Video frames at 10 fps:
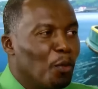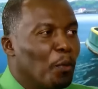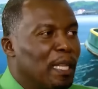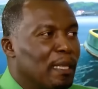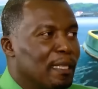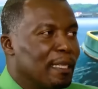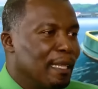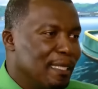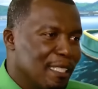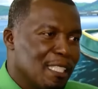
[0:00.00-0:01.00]
No, well, the
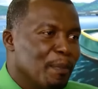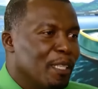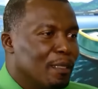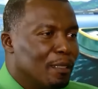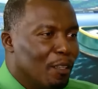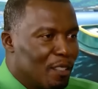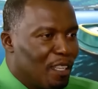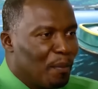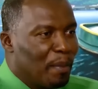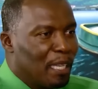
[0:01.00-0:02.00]
ECCB does
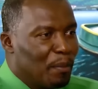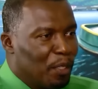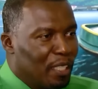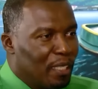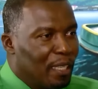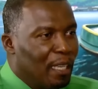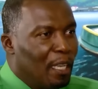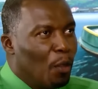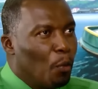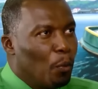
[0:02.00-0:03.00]
not make money.
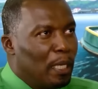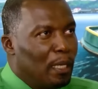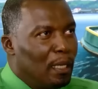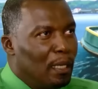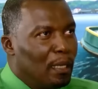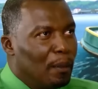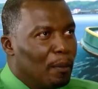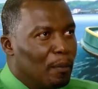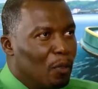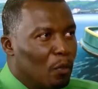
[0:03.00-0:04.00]
We
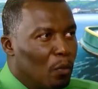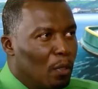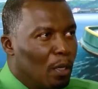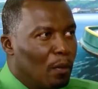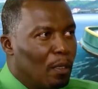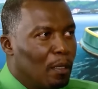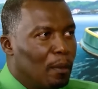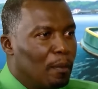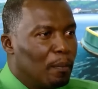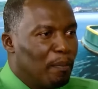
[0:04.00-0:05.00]
do
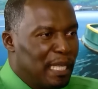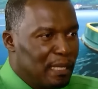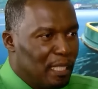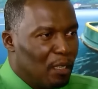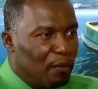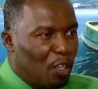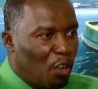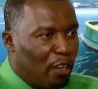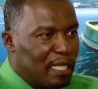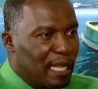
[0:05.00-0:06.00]
our minting of the
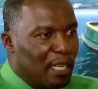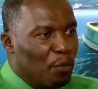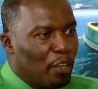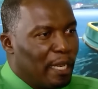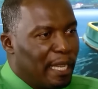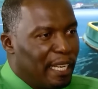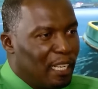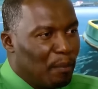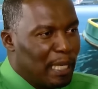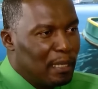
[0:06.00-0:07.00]
coins at the Royal
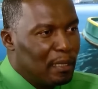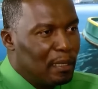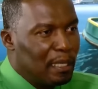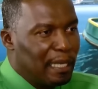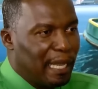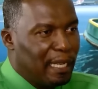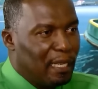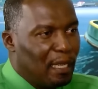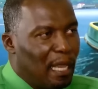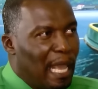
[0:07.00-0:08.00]
Canadian Mint in
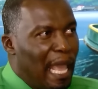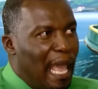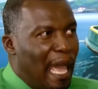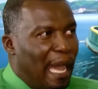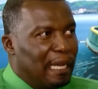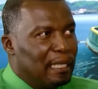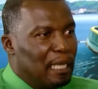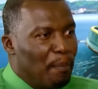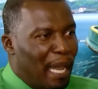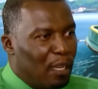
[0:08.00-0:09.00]
Canada, and
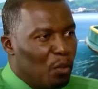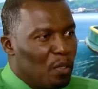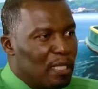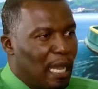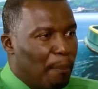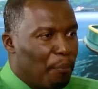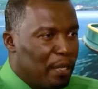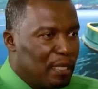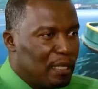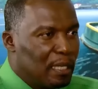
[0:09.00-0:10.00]
the banknotes are
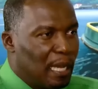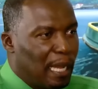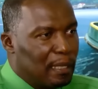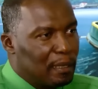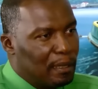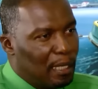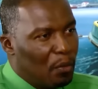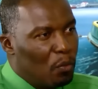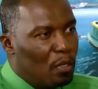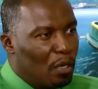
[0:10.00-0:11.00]
printed at
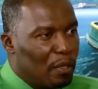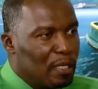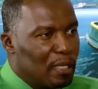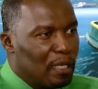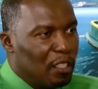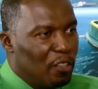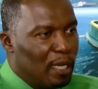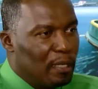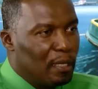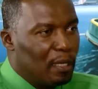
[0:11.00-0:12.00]
Delarue Currency in the
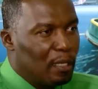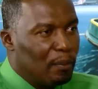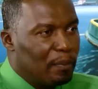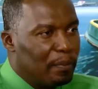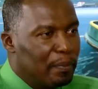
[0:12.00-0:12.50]
United Kingdom.